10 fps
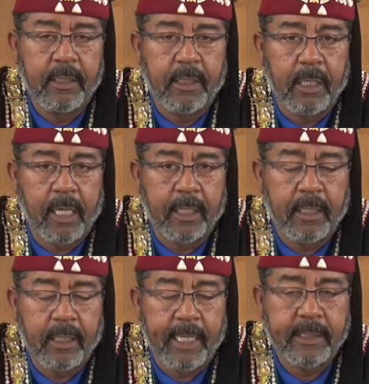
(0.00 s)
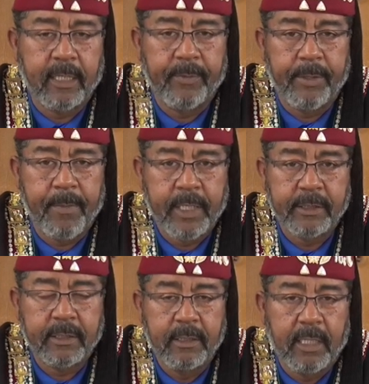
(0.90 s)
Good luck in the next couple of
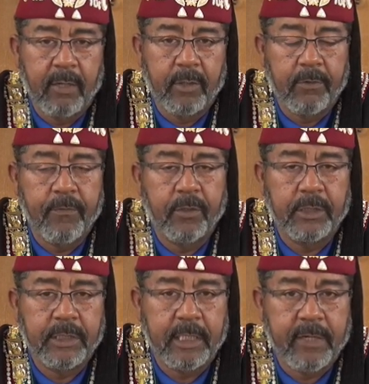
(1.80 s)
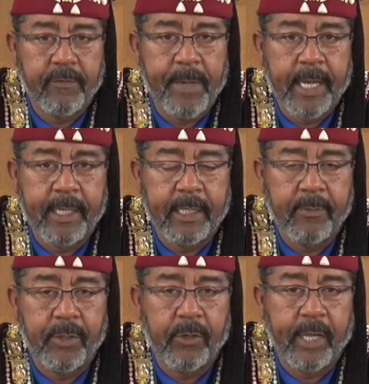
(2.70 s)
months, and we look forward to seeing everybody at
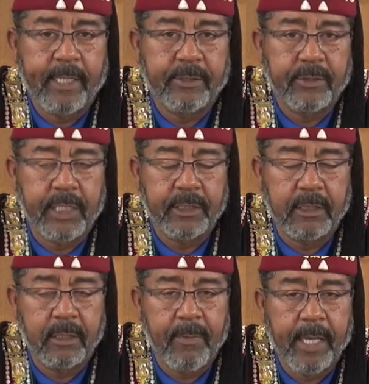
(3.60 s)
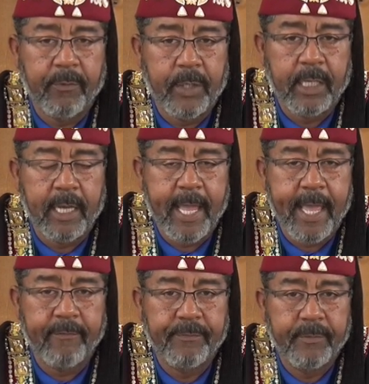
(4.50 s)
Imperial Council session in about a week and a half.